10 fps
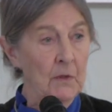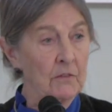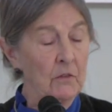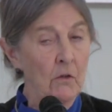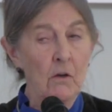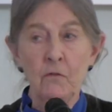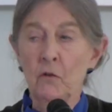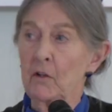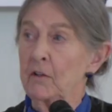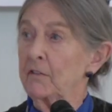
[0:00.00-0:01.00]
There's an
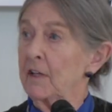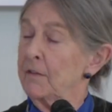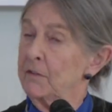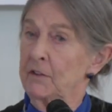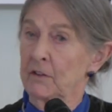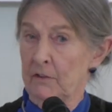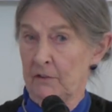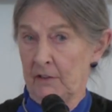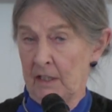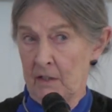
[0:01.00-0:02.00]
awful lot of
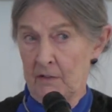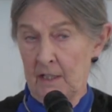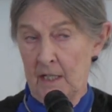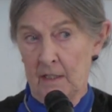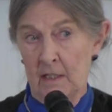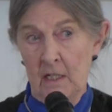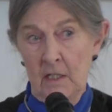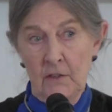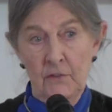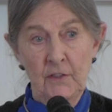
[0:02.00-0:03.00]
evidence out there
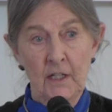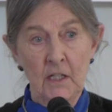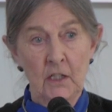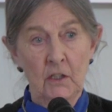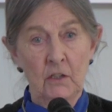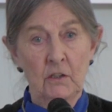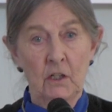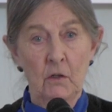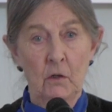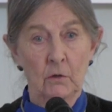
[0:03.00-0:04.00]
studying
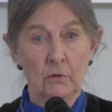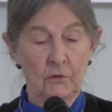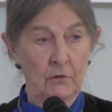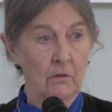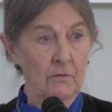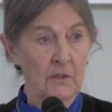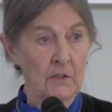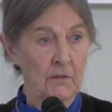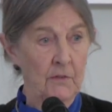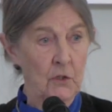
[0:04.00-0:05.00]
cohorts of
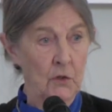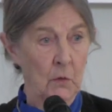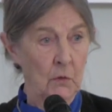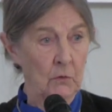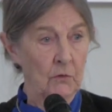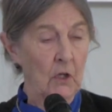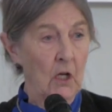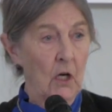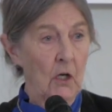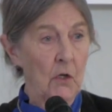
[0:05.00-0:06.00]
individuals
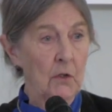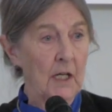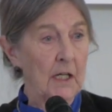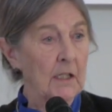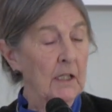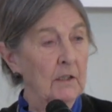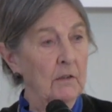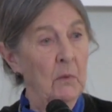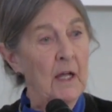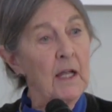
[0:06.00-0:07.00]
looking at
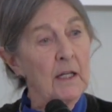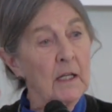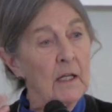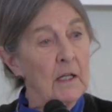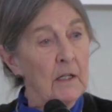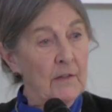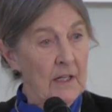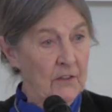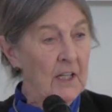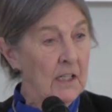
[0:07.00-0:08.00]
the way
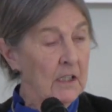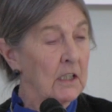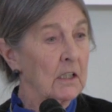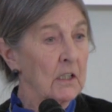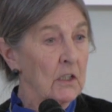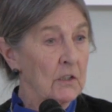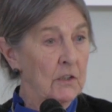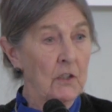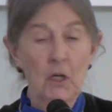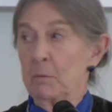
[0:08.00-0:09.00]
they think
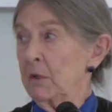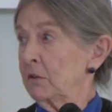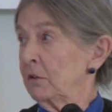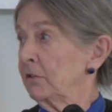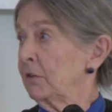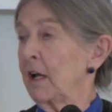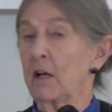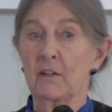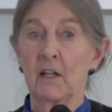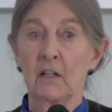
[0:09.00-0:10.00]
determines
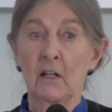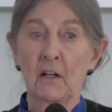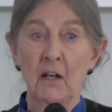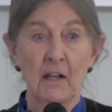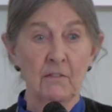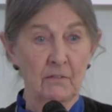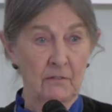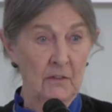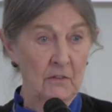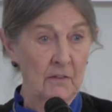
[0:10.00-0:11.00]
how their
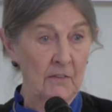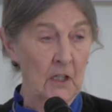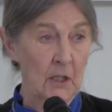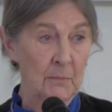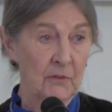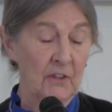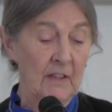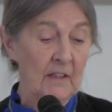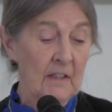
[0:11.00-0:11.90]
life develops.